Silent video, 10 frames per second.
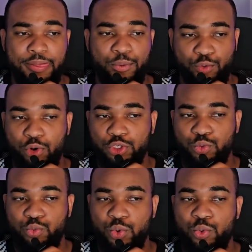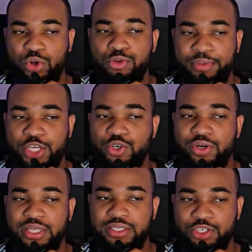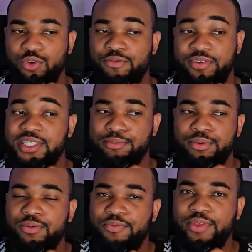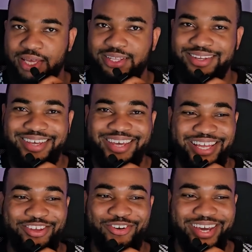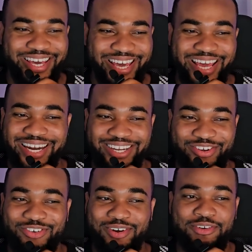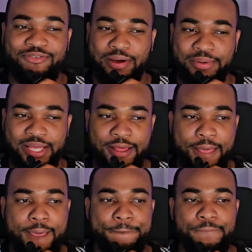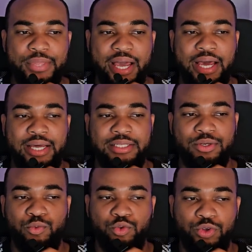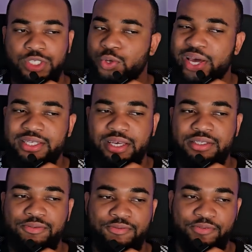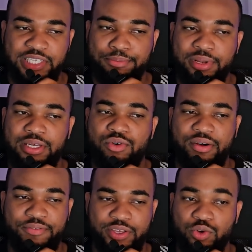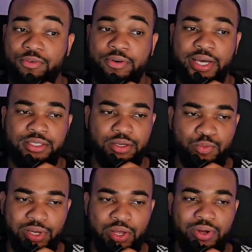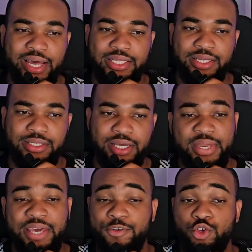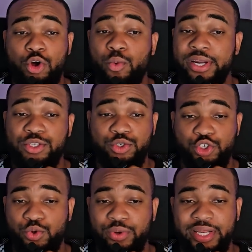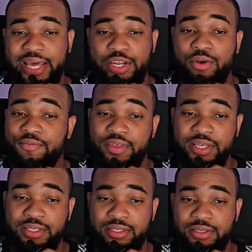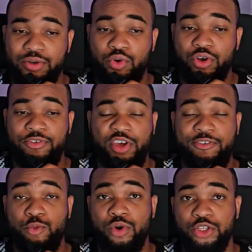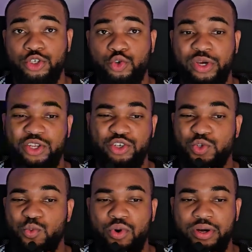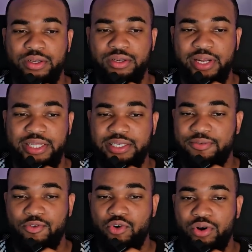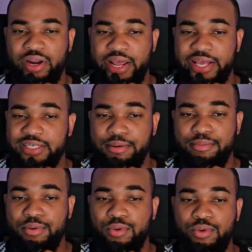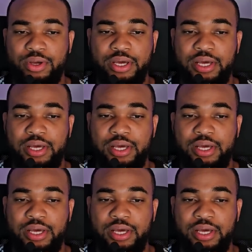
we will want to make sure it's visible in your Revit family. And see where it says visibility graphics override. We click on edit if you do not want it to show in any of this, or if you want it to show in just one, let's say for example,